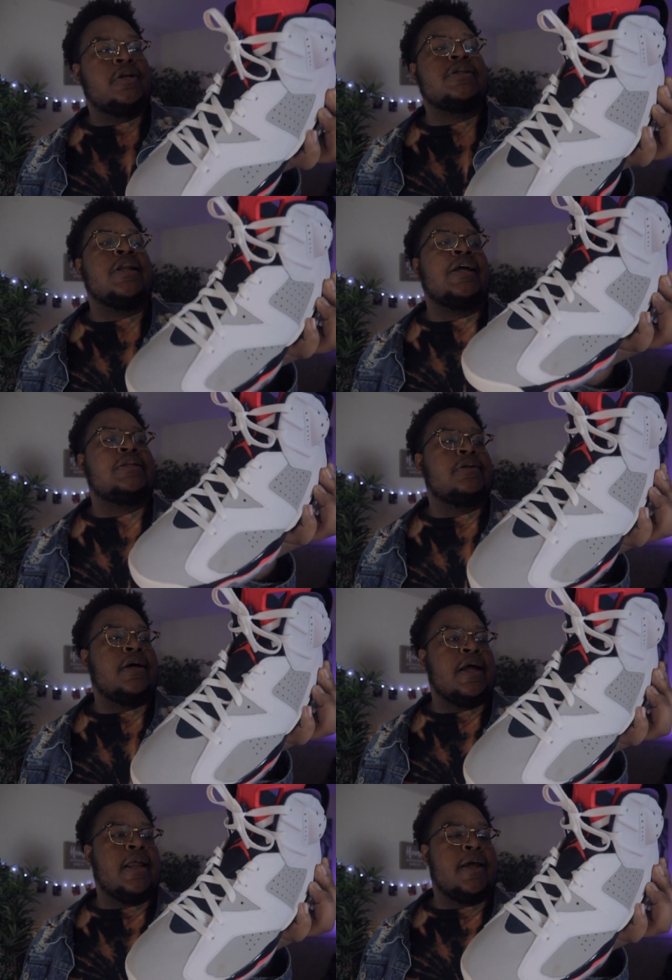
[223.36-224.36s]
is a nice little
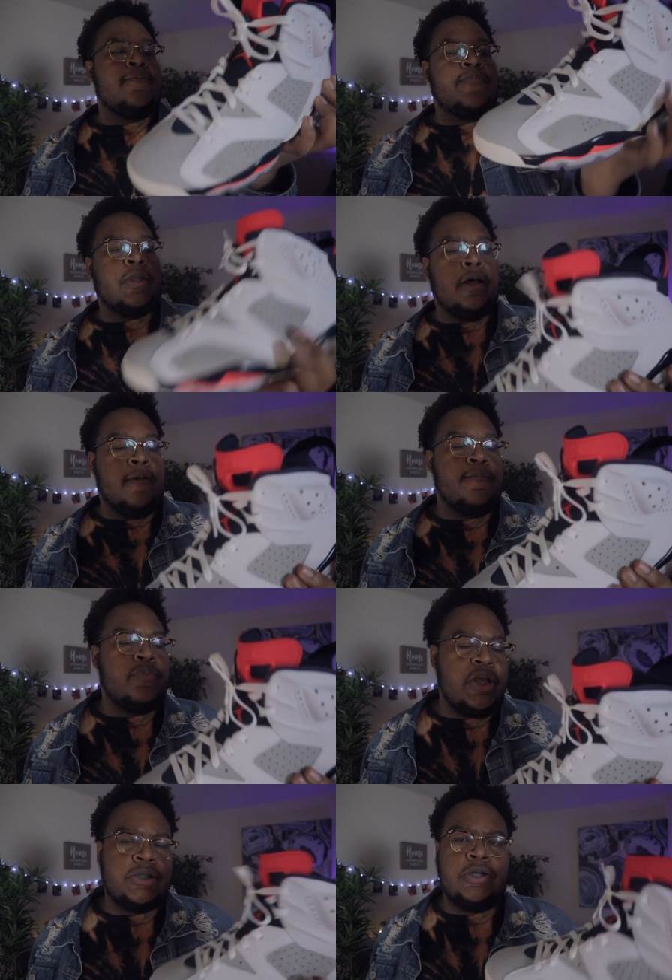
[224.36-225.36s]
highlight.
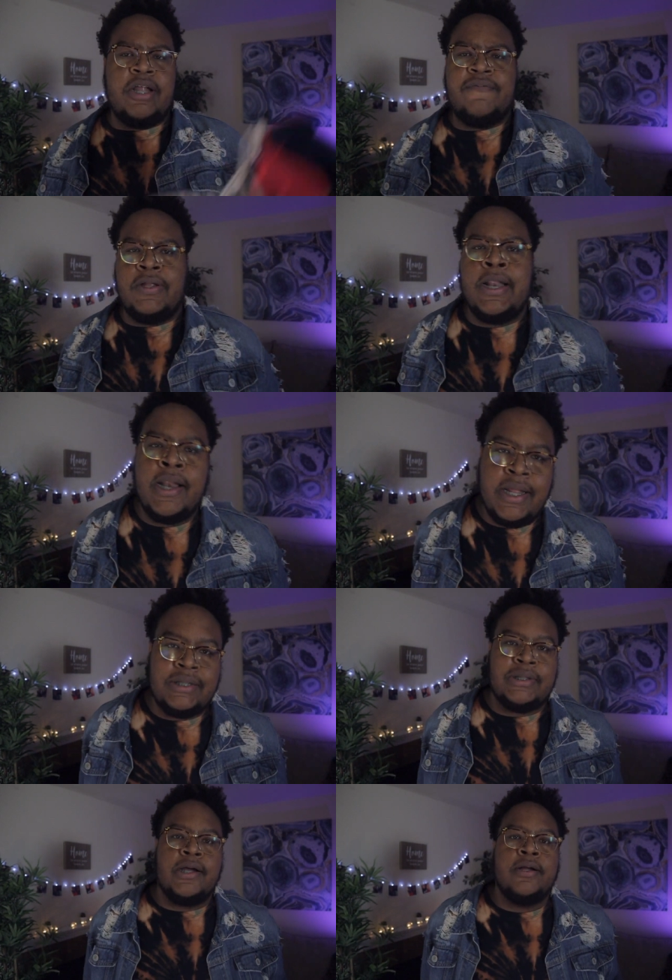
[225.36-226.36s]
These are definitely not dead
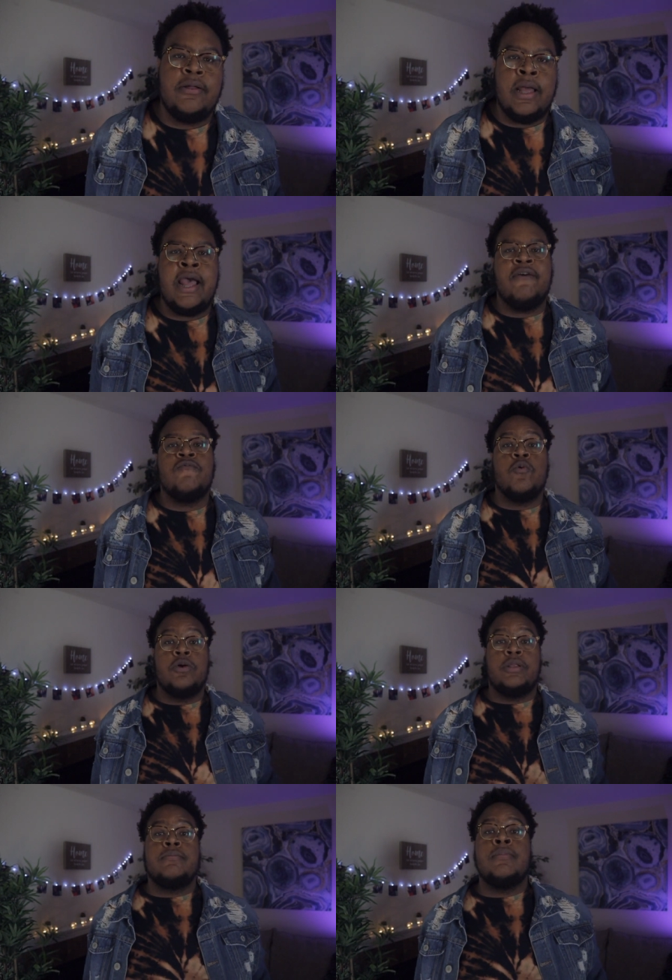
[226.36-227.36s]
stock. I have
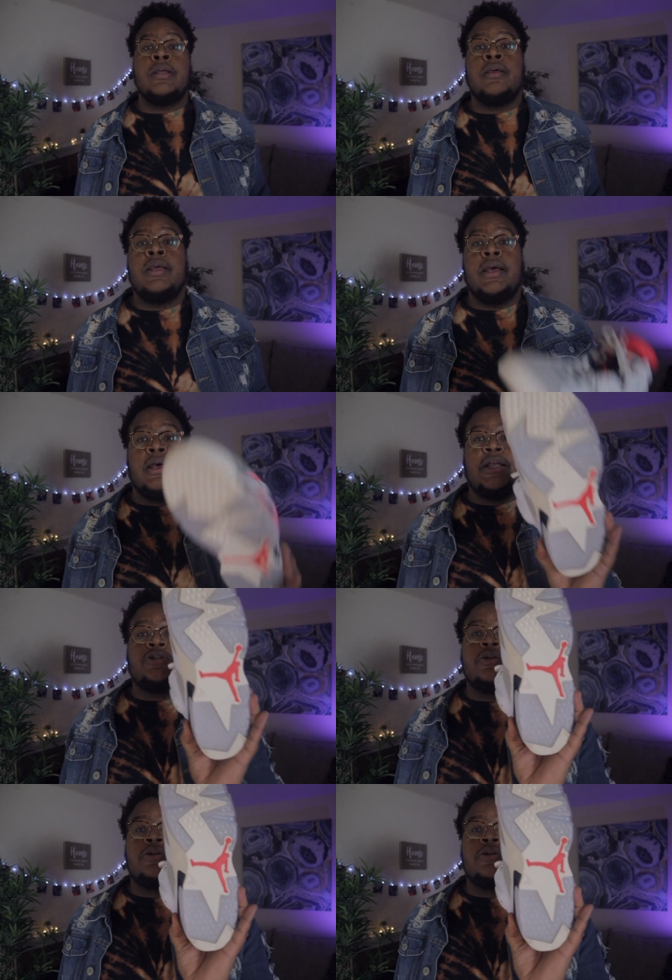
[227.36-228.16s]
worn them. As